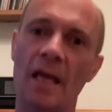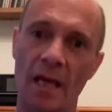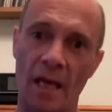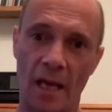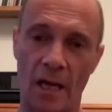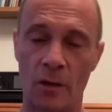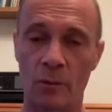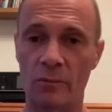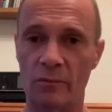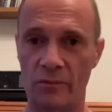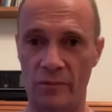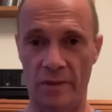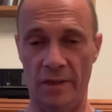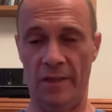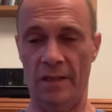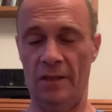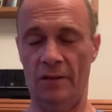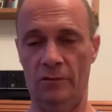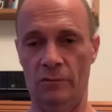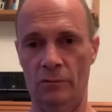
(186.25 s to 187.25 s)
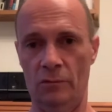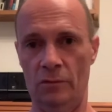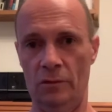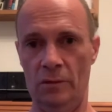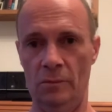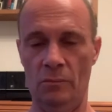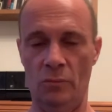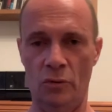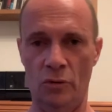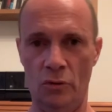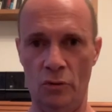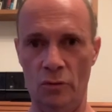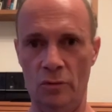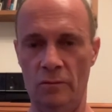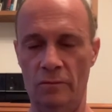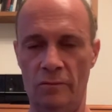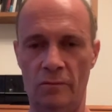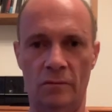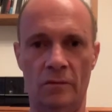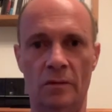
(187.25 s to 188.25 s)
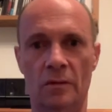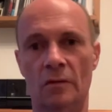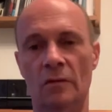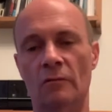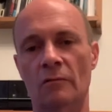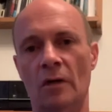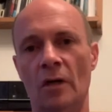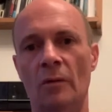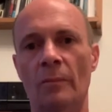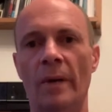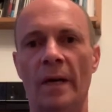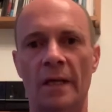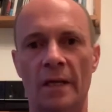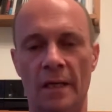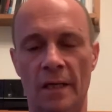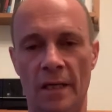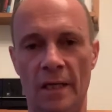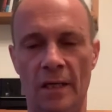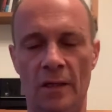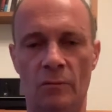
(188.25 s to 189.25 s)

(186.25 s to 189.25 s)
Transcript: hopefully things will improve and grow back again.